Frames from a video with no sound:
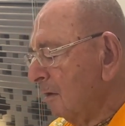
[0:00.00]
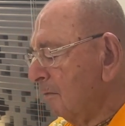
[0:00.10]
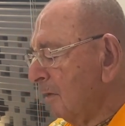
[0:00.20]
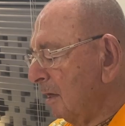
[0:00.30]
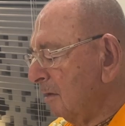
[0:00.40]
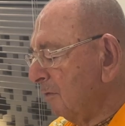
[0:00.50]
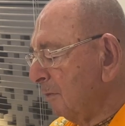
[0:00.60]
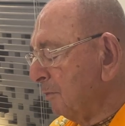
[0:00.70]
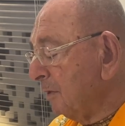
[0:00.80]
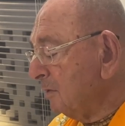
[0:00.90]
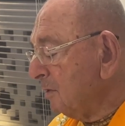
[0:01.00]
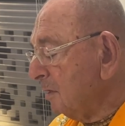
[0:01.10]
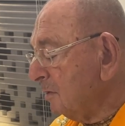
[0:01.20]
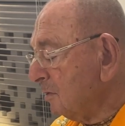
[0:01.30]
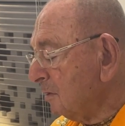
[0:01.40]
Madhavi,
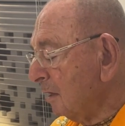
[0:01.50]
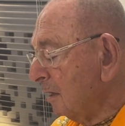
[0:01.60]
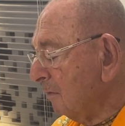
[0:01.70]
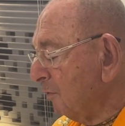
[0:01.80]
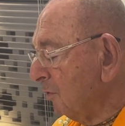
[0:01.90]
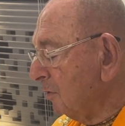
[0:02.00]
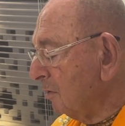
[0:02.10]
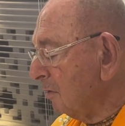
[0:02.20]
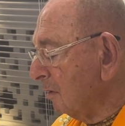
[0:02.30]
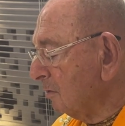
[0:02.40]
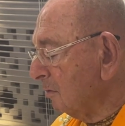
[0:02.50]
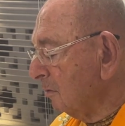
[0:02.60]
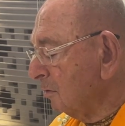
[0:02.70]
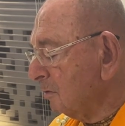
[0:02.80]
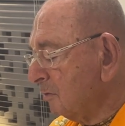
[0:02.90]
Princess, I have heard that although
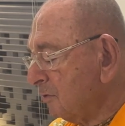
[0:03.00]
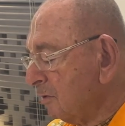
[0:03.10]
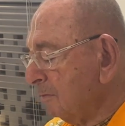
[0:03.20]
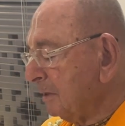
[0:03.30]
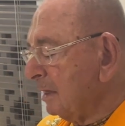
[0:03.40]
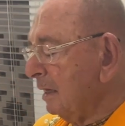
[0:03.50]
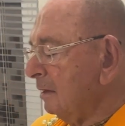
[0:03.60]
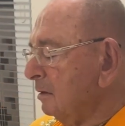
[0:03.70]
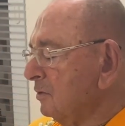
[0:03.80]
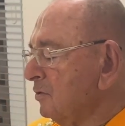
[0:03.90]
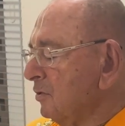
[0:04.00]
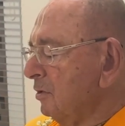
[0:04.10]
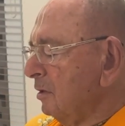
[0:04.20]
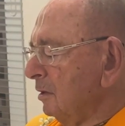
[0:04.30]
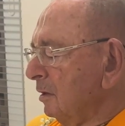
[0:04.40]
Lord Krishna began his
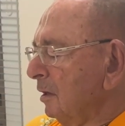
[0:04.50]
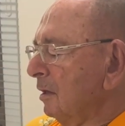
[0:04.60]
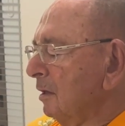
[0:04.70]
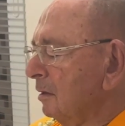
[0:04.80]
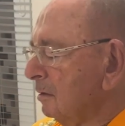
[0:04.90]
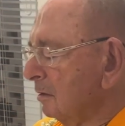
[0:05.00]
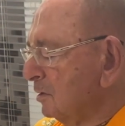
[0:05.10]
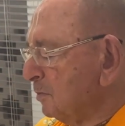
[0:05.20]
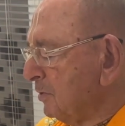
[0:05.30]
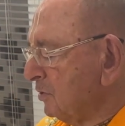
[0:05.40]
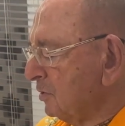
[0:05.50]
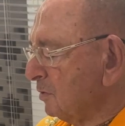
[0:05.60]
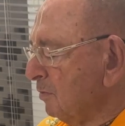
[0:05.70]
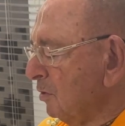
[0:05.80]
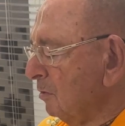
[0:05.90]
journey at an
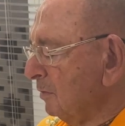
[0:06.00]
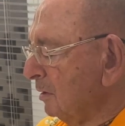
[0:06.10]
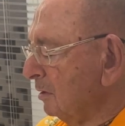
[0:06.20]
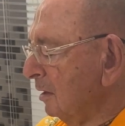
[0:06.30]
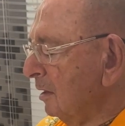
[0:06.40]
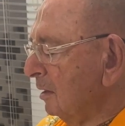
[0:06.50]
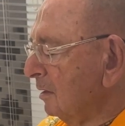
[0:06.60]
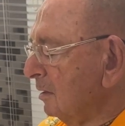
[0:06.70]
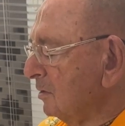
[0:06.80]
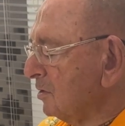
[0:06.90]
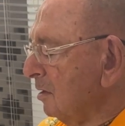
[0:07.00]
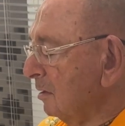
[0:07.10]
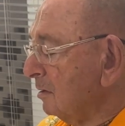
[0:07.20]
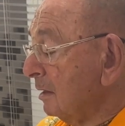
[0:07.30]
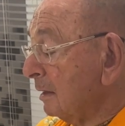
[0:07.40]
auspicious moment, he has
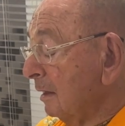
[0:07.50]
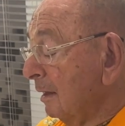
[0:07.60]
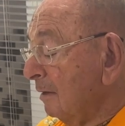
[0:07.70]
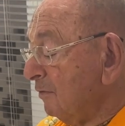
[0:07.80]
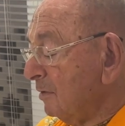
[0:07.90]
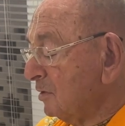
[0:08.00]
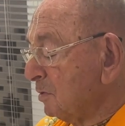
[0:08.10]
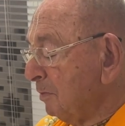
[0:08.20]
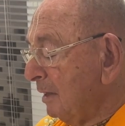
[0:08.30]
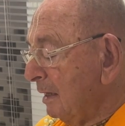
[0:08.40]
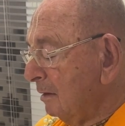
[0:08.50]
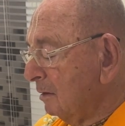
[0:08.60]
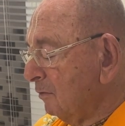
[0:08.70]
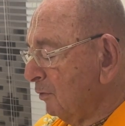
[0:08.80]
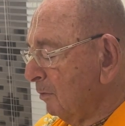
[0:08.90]
not yet left this
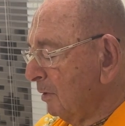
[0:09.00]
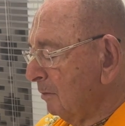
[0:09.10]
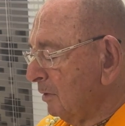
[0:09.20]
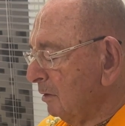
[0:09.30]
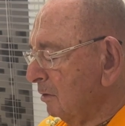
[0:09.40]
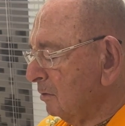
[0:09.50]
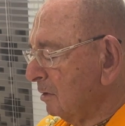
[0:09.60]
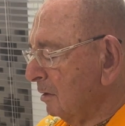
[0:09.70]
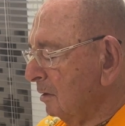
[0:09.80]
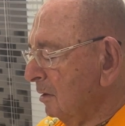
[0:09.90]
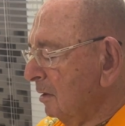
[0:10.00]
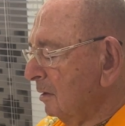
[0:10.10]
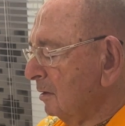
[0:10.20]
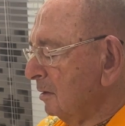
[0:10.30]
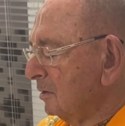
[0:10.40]
planet for Brahmaloka.
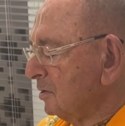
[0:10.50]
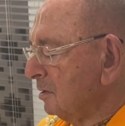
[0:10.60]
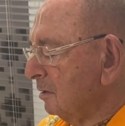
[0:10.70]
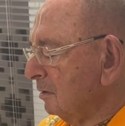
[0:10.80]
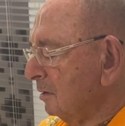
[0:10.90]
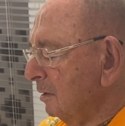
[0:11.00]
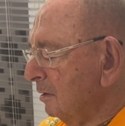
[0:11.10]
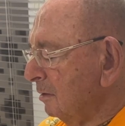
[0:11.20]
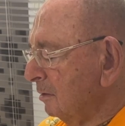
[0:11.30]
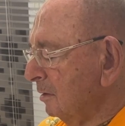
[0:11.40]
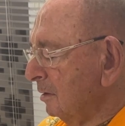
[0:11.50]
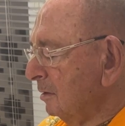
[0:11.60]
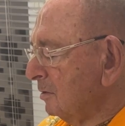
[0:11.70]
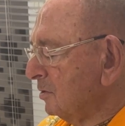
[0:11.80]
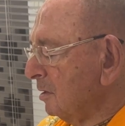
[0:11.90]
He is still here,
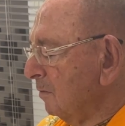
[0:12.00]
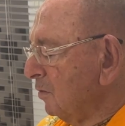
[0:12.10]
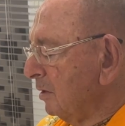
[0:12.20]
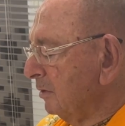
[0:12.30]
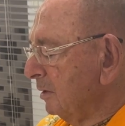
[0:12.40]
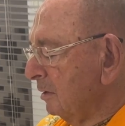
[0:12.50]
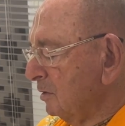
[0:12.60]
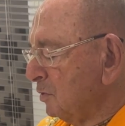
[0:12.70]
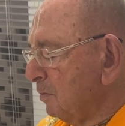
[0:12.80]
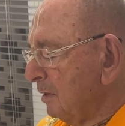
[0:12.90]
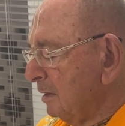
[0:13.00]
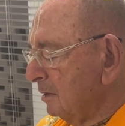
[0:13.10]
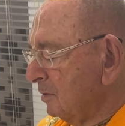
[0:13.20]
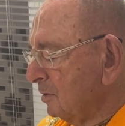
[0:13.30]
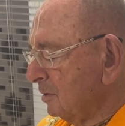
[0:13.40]
somewhere in this
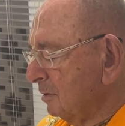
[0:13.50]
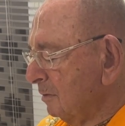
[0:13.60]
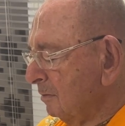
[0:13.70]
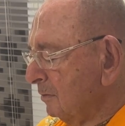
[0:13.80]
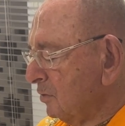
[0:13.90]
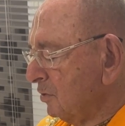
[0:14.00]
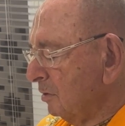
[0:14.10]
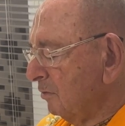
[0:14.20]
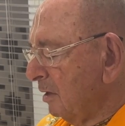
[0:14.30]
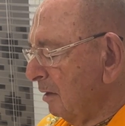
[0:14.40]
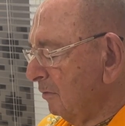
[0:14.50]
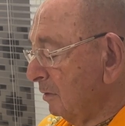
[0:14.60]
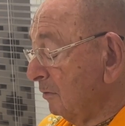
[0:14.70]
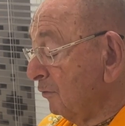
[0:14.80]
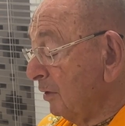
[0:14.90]
place.
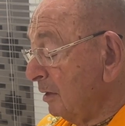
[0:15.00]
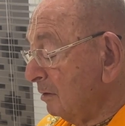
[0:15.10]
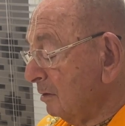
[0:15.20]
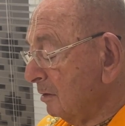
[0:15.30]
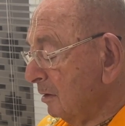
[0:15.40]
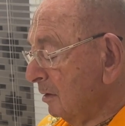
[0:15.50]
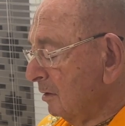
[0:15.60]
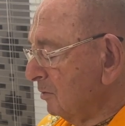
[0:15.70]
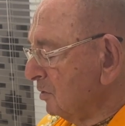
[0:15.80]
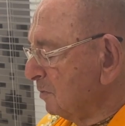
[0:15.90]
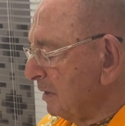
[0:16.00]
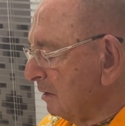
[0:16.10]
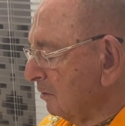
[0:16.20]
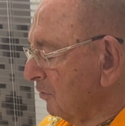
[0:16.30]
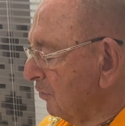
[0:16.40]
Chandravali, friend, you
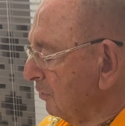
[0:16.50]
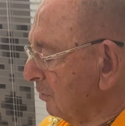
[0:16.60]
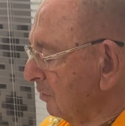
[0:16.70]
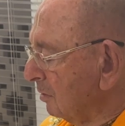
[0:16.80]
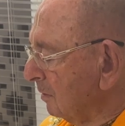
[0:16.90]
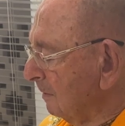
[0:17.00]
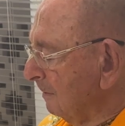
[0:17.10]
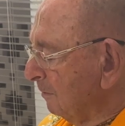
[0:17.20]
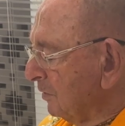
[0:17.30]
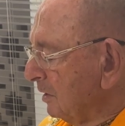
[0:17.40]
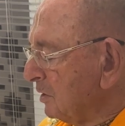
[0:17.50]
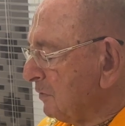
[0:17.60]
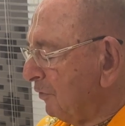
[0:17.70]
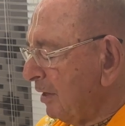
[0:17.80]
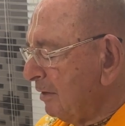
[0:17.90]
speak the truth. His
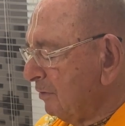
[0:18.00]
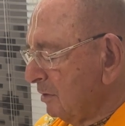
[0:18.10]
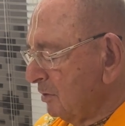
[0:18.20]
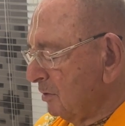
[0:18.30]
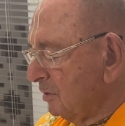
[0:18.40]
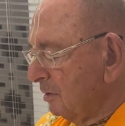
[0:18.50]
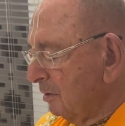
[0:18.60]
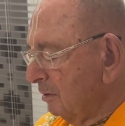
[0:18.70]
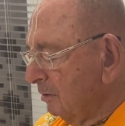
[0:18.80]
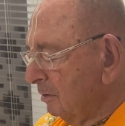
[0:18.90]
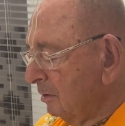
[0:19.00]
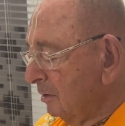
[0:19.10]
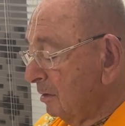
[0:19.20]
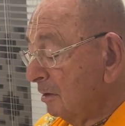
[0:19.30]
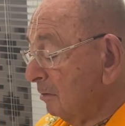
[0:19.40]
fragrance is here.
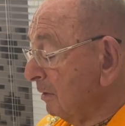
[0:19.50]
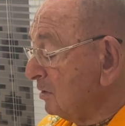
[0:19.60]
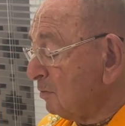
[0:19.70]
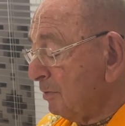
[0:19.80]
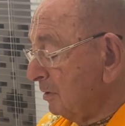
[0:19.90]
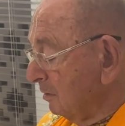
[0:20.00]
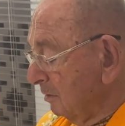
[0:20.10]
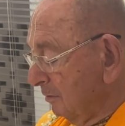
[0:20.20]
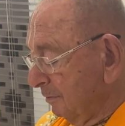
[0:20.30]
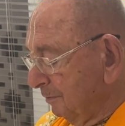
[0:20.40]
He must be here.